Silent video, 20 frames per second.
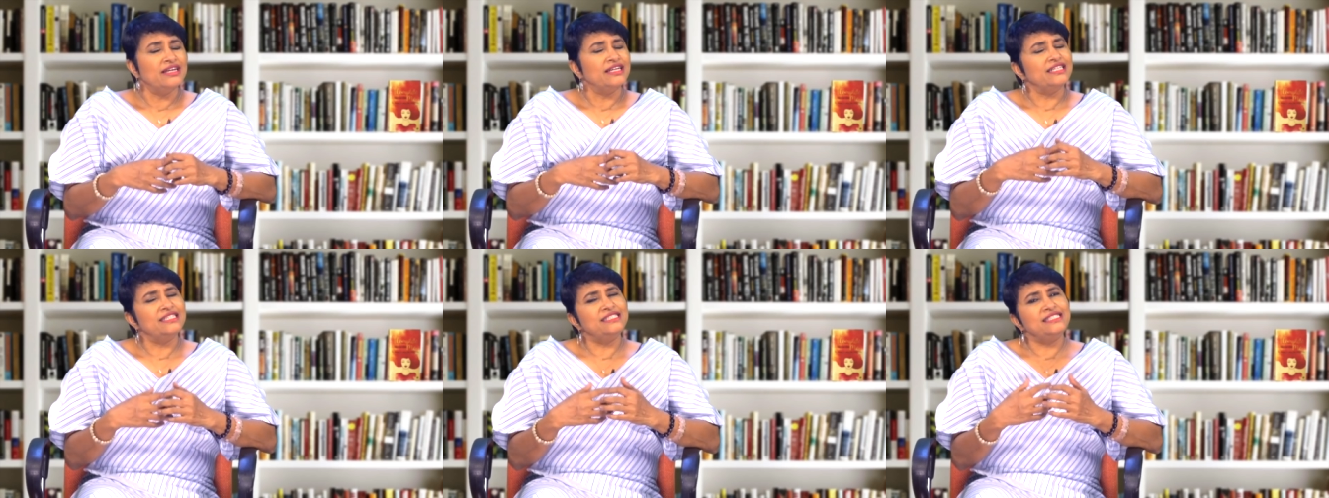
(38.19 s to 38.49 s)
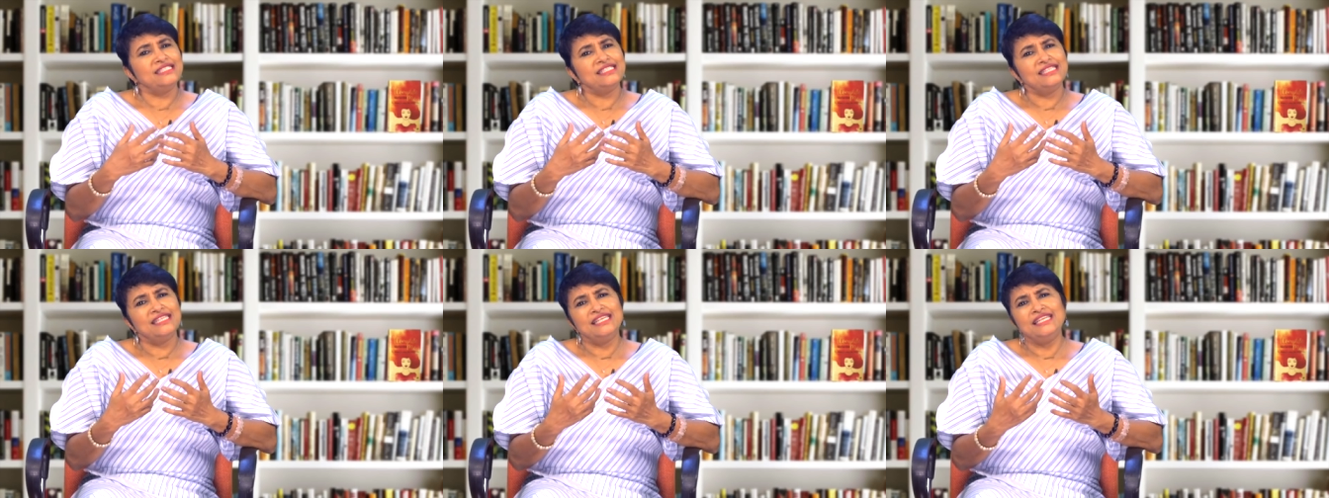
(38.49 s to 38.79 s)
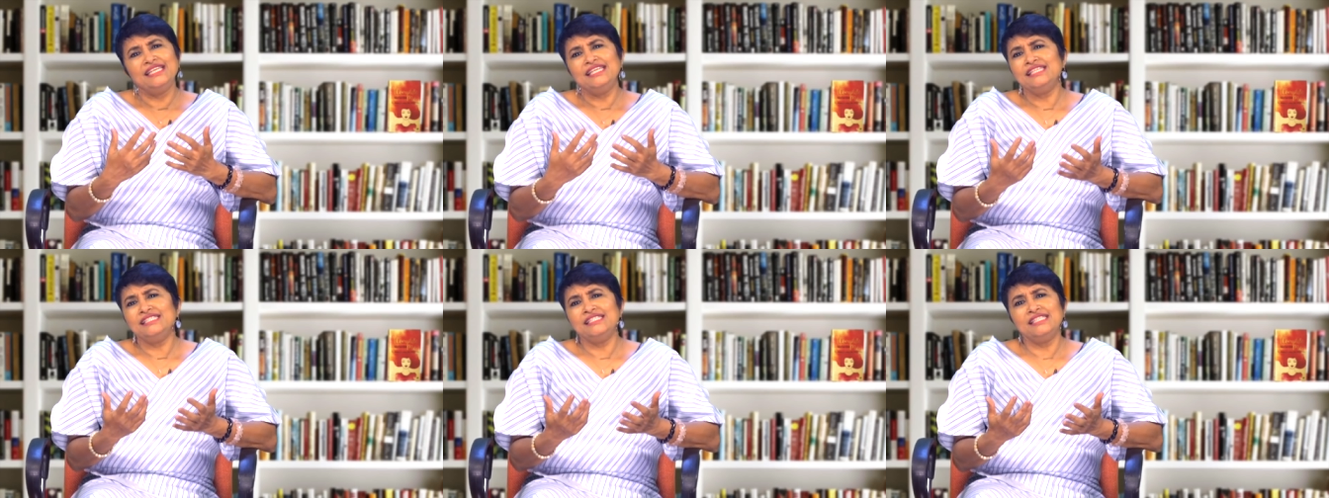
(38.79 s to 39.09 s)
it's
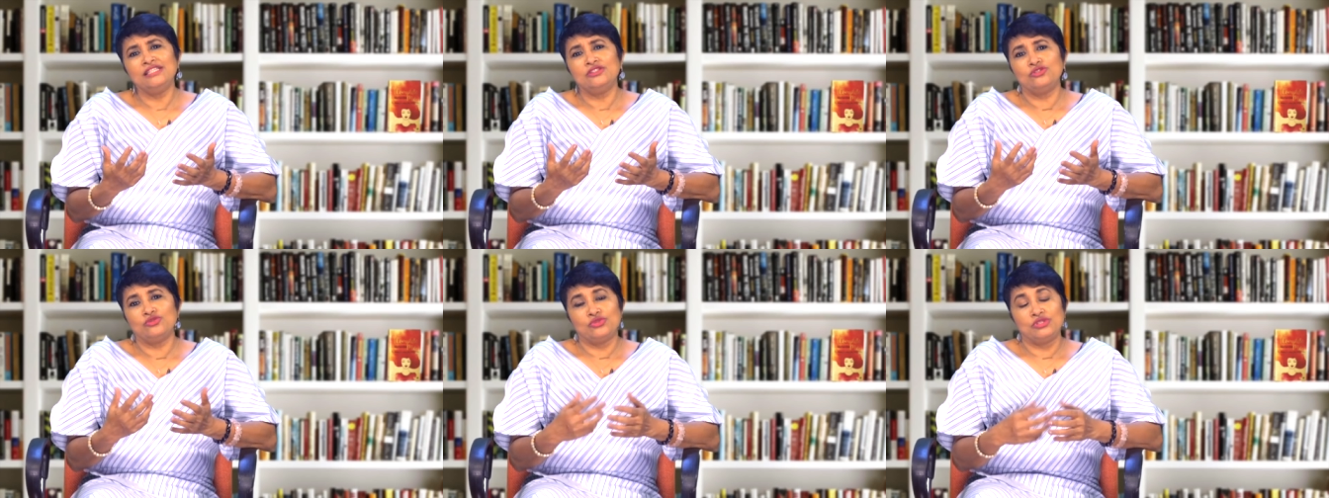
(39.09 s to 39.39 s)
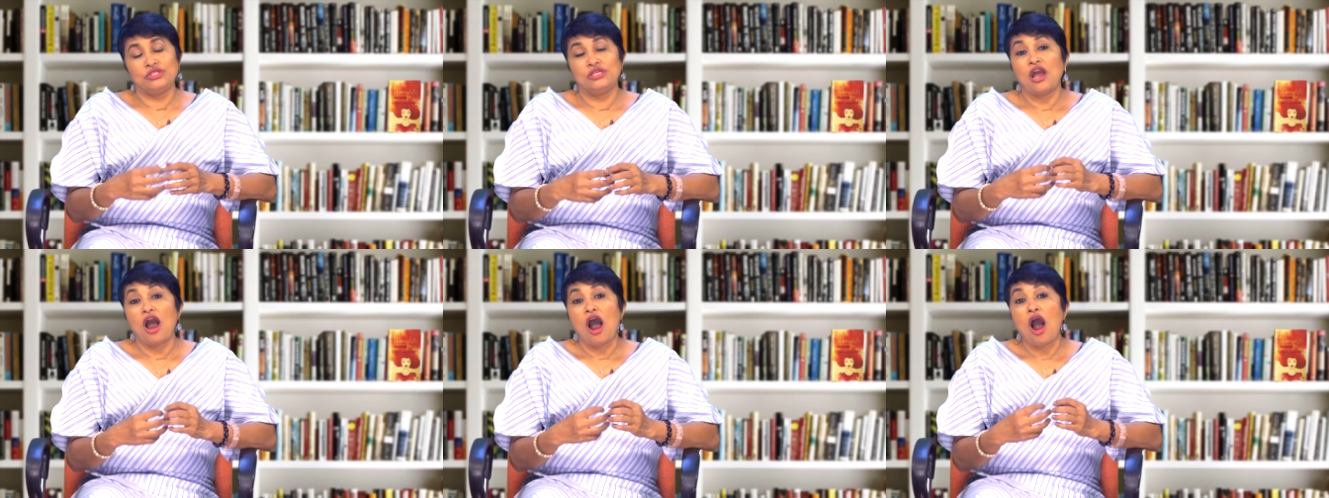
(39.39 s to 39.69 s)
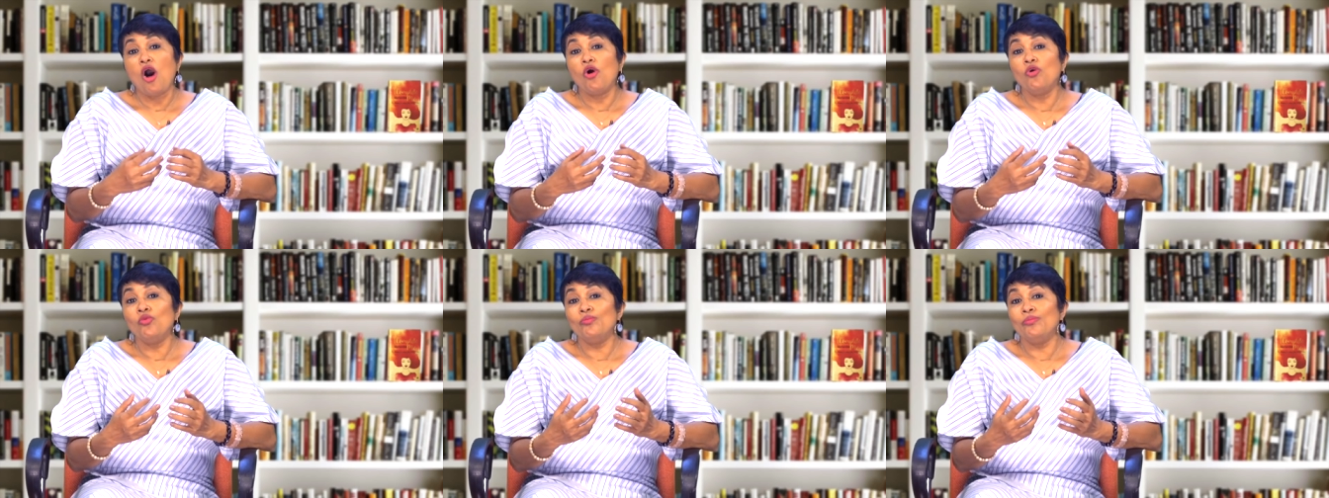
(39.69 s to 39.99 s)
easy to see
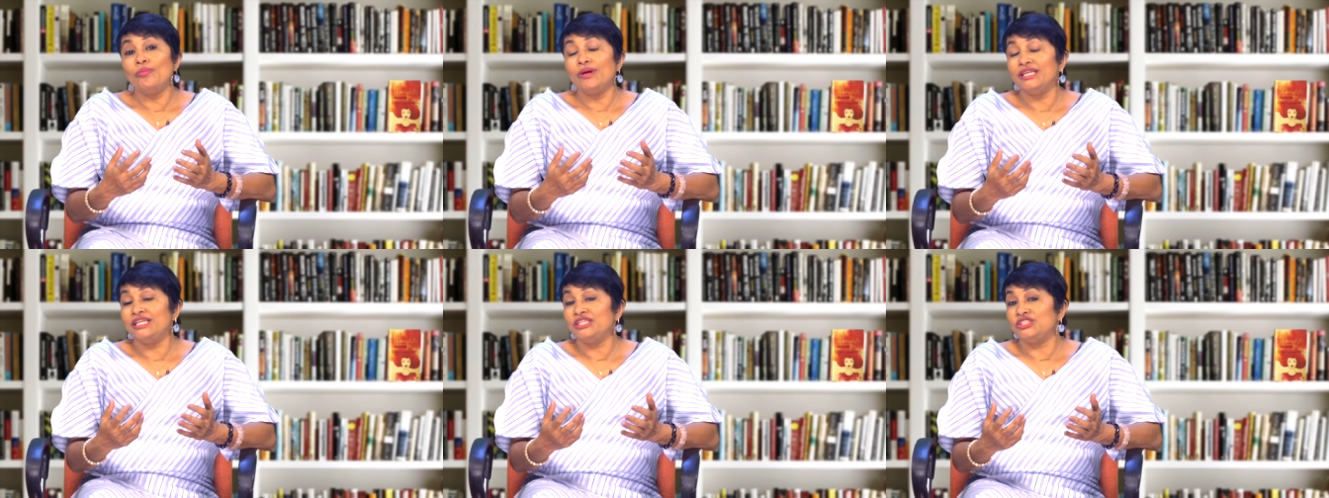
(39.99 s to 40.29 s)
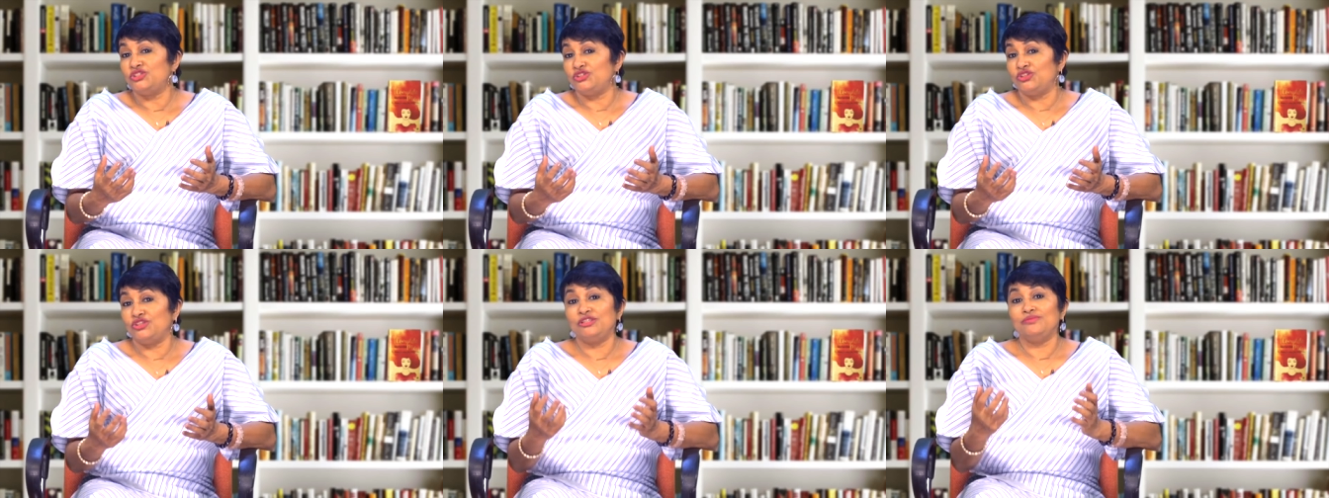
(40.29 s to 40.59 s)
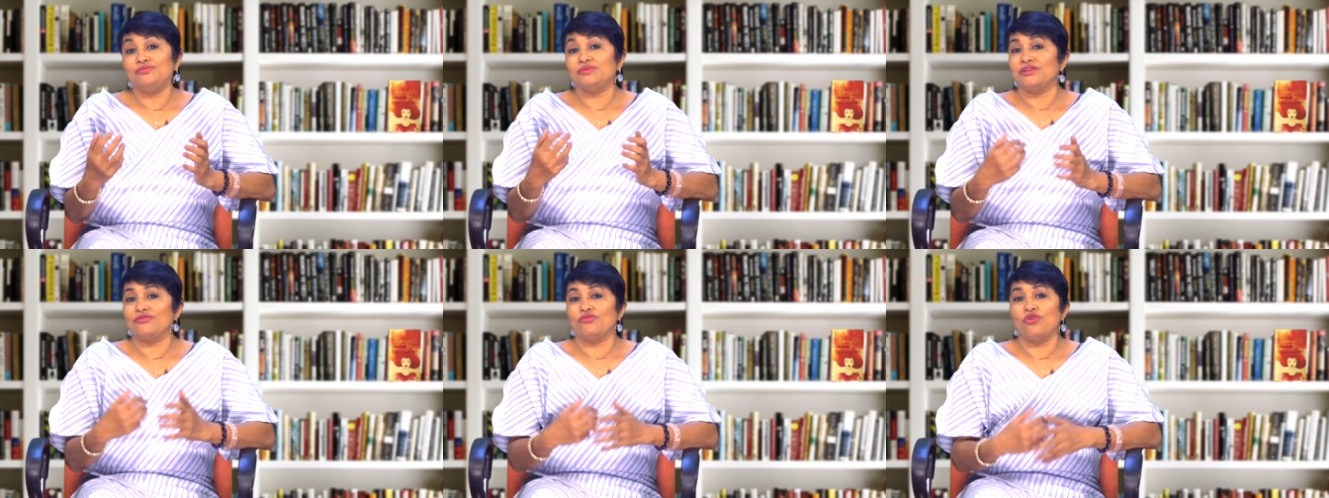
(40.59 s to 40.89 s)
how many
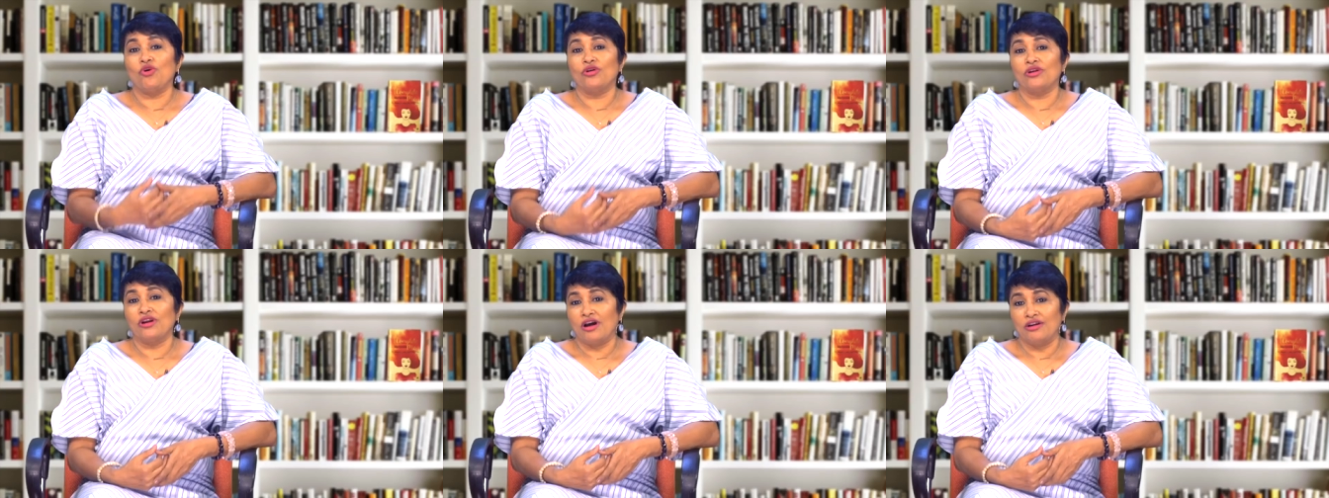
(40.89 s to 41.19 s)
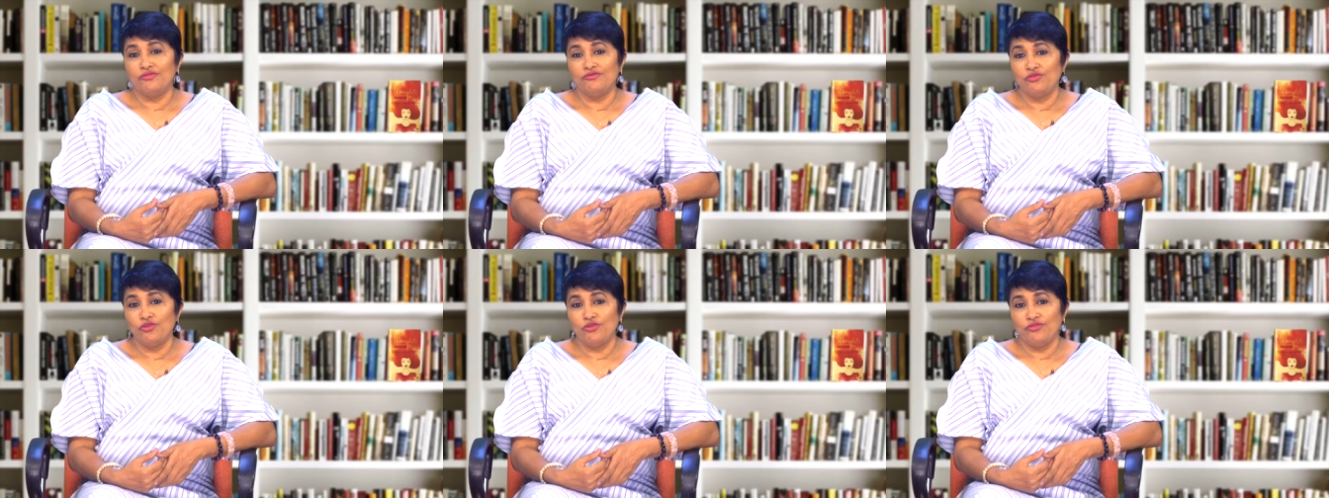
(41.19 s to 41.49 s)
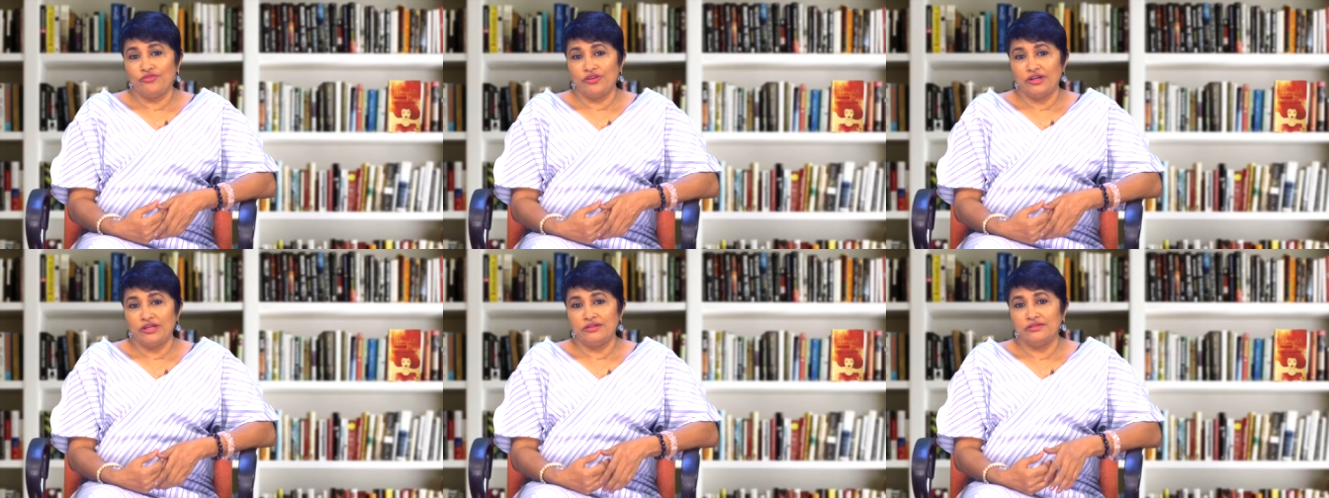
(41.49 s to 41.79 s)
dreams have gone
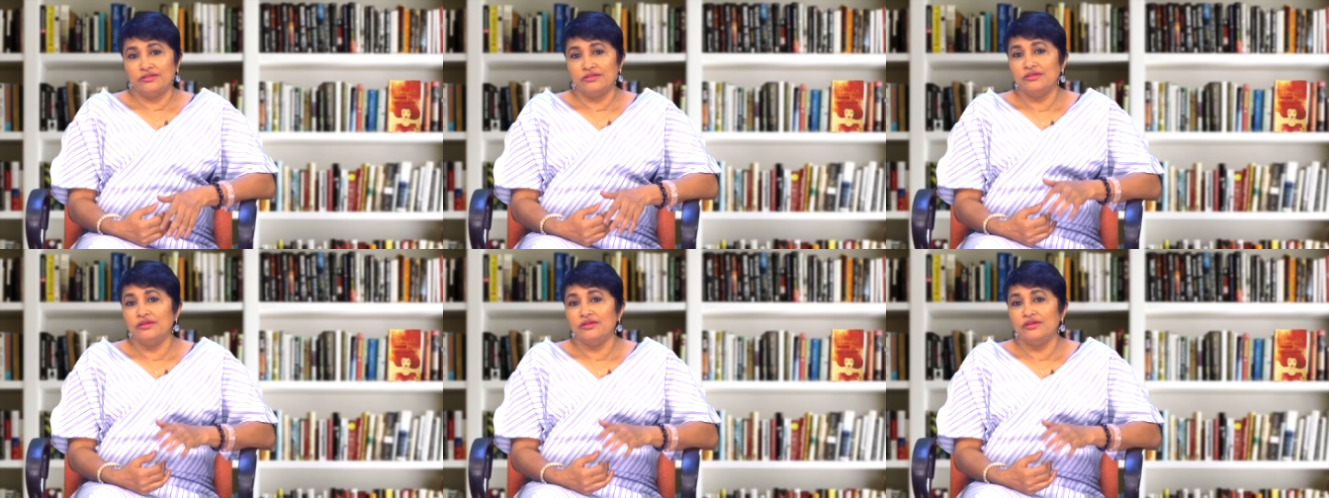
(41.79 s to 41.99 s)
unfulfilled.